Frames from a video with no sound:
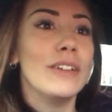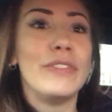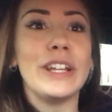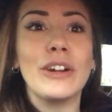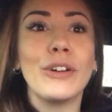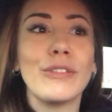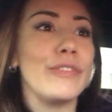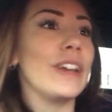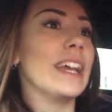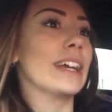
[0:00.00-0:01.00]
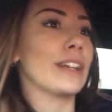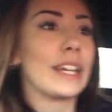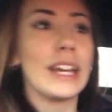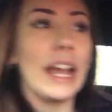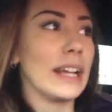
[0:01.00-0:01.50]
videography
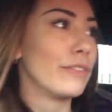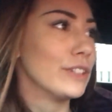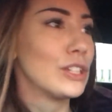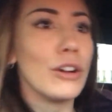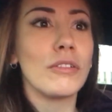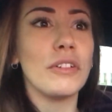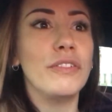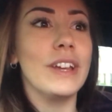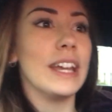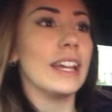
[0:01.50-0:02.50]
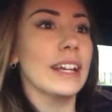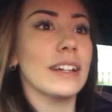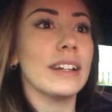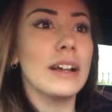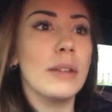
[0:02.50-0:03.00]
and photography
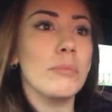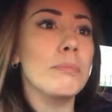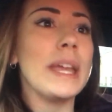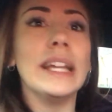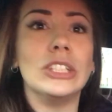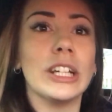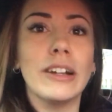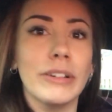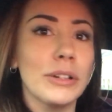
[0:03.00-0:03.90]
and media